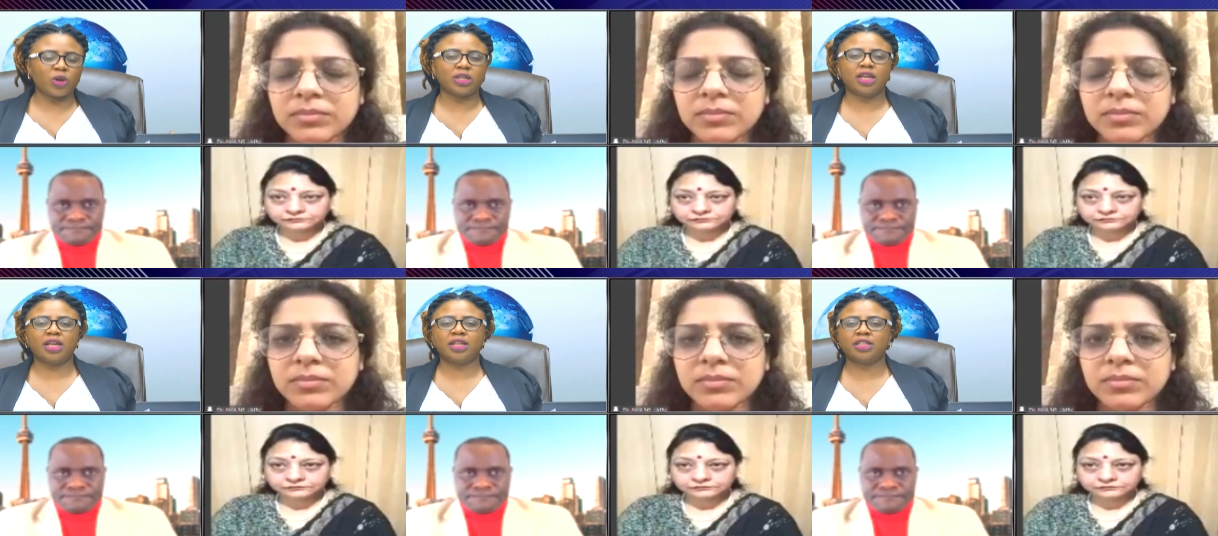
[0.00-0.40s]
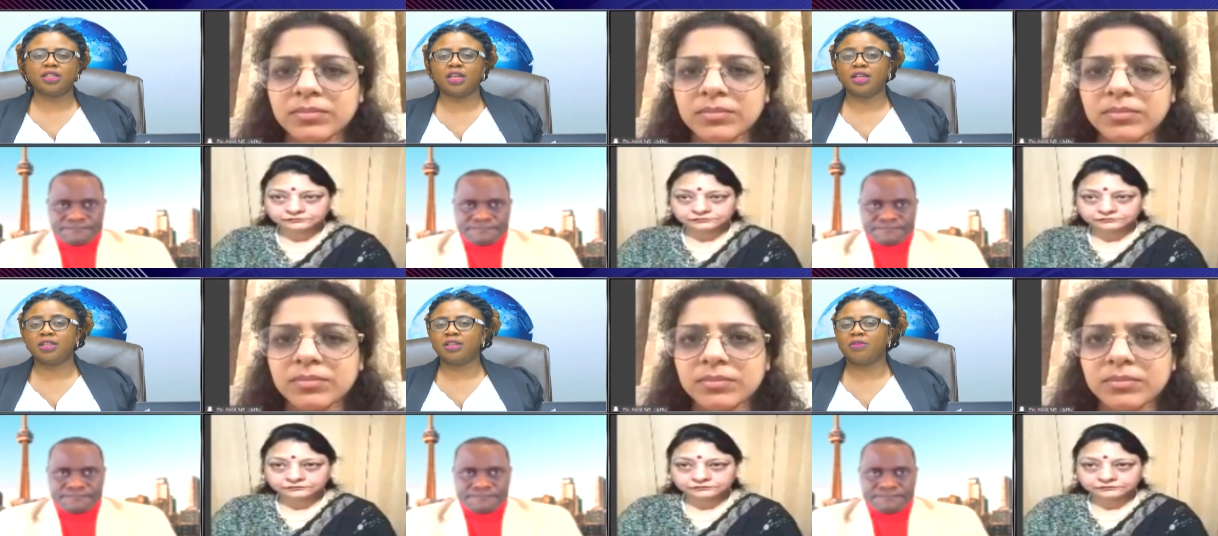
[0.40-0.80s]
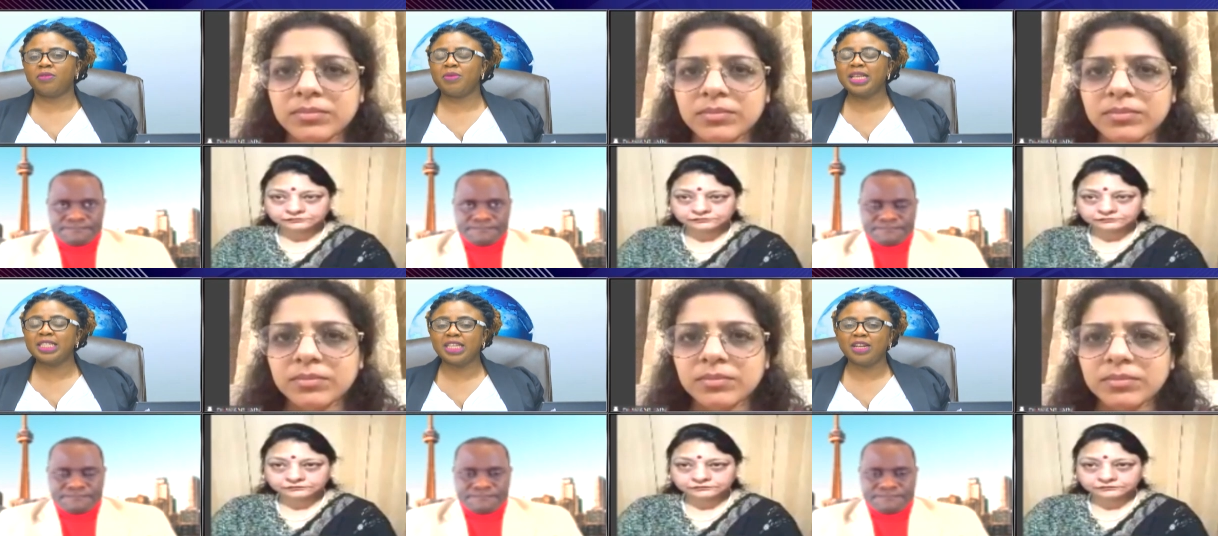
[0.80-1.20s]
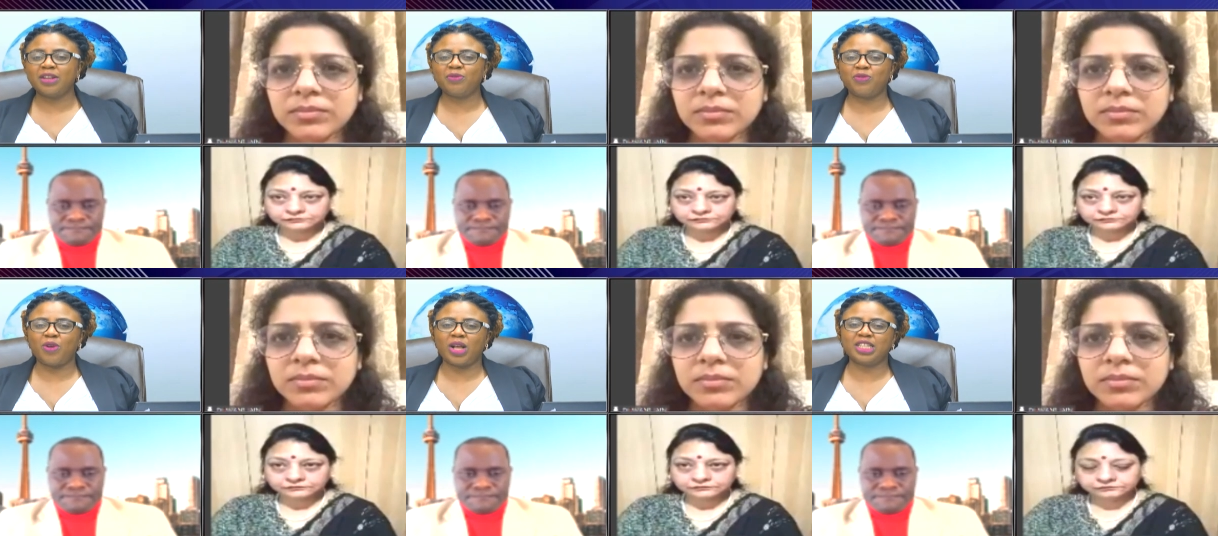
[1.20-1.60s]
Speaker 1: the, the, the
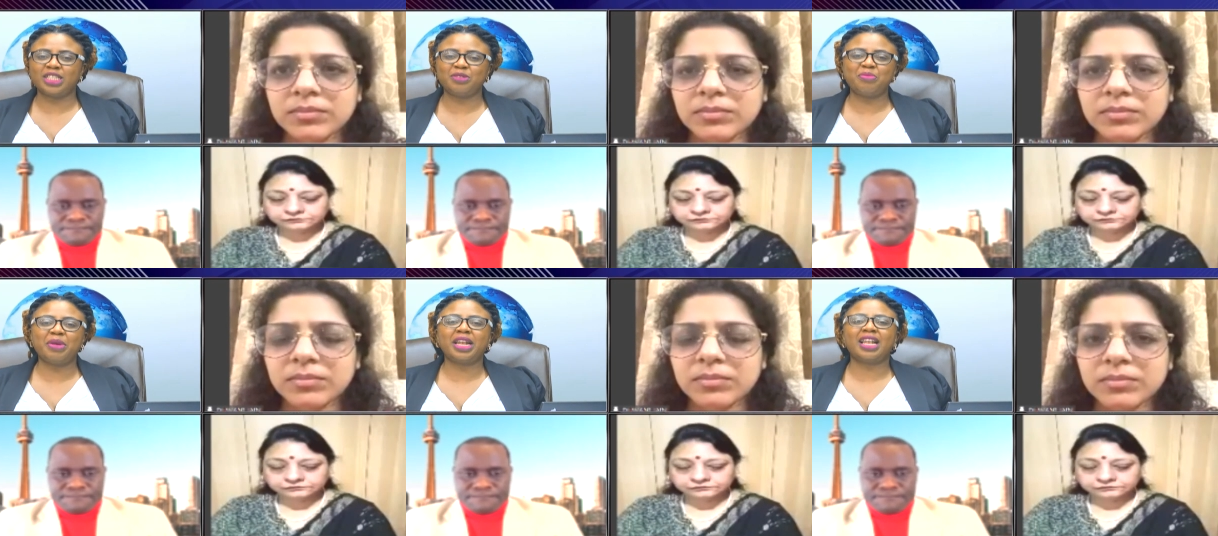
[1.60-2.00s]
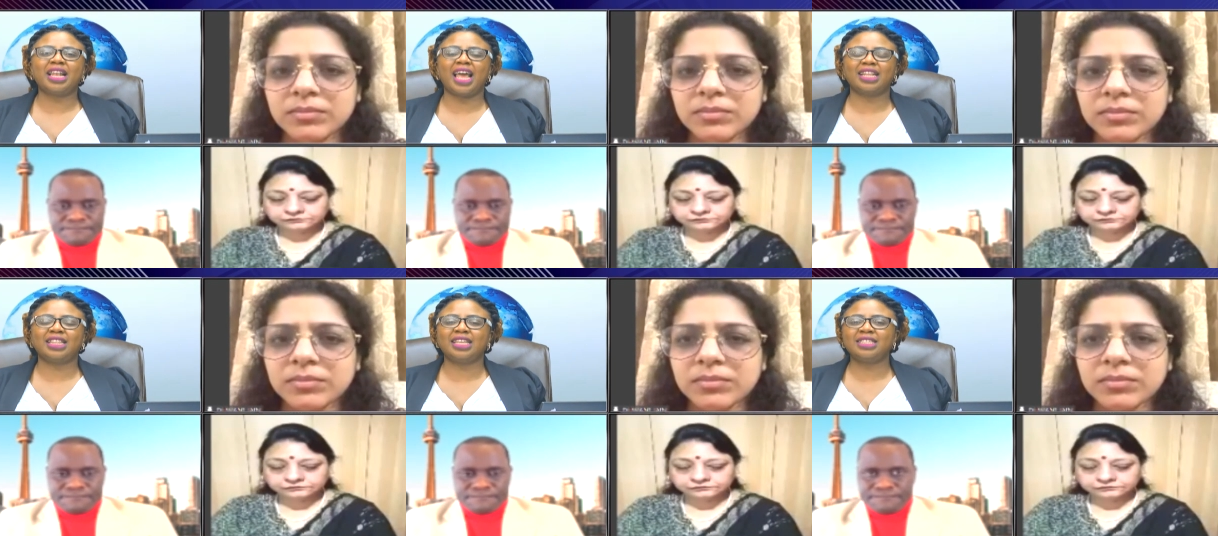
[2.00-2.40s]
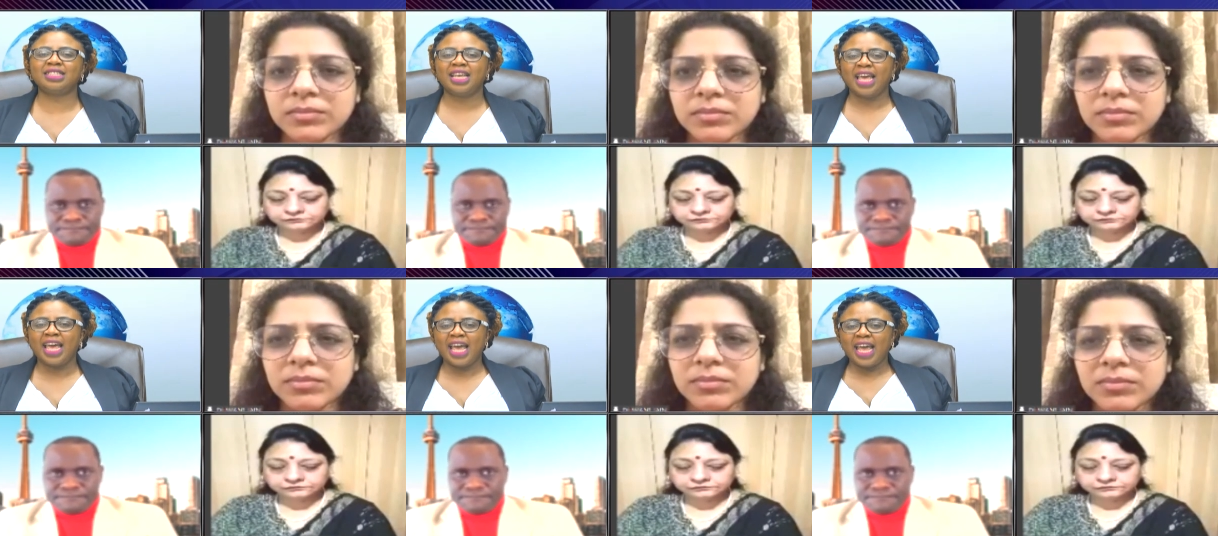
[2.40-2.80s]
reason for a debate like this